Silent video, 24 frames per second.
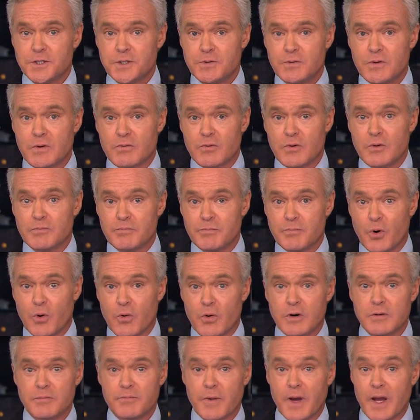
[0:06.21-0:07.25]
to a
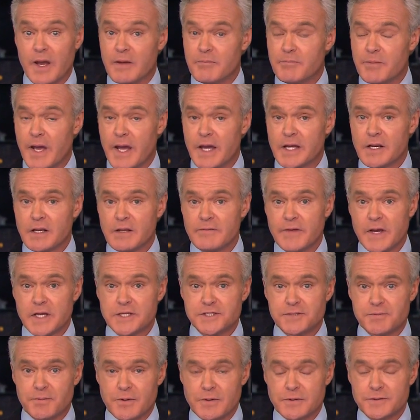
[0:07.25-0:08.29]
report by a panel of
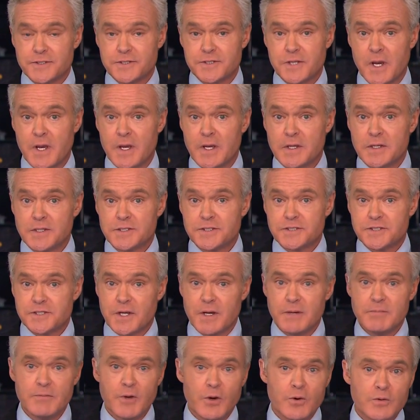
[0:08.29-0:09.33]
experts,
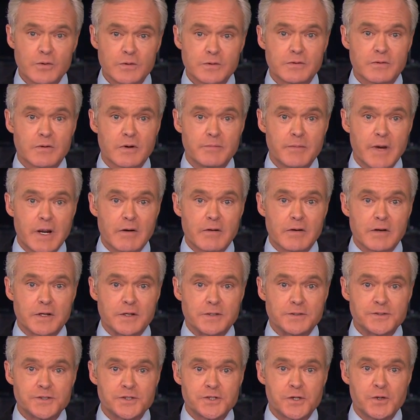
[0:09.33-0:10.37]
some older
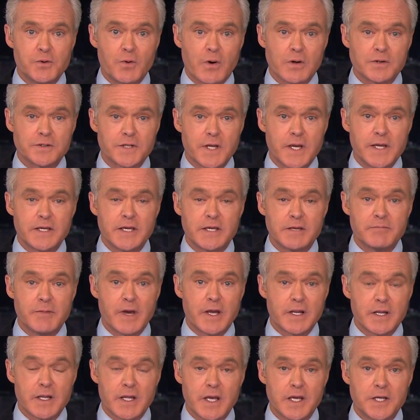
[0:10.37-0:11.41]
Americans who are taking
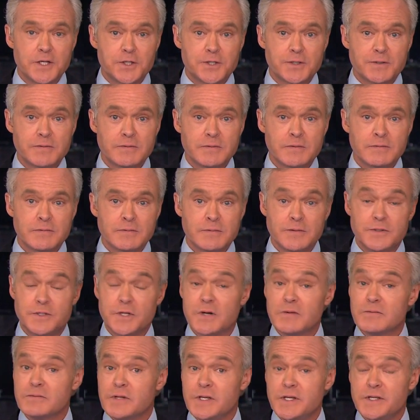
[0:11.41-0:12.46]
medication
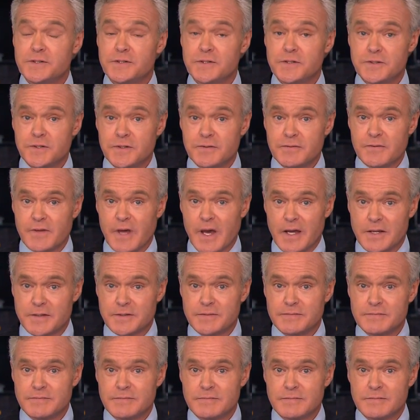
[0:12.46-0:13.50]
don't need to do that.
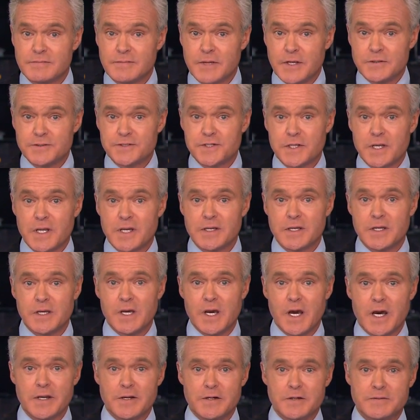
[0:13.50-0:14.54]
Here's Elaine
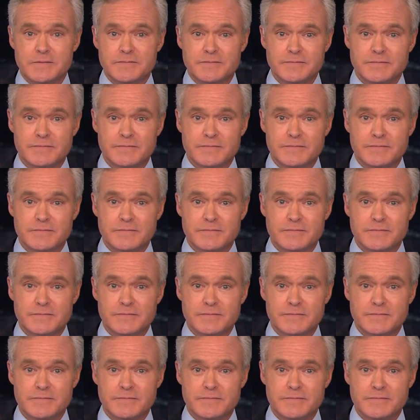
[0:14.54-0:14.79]
Quijano.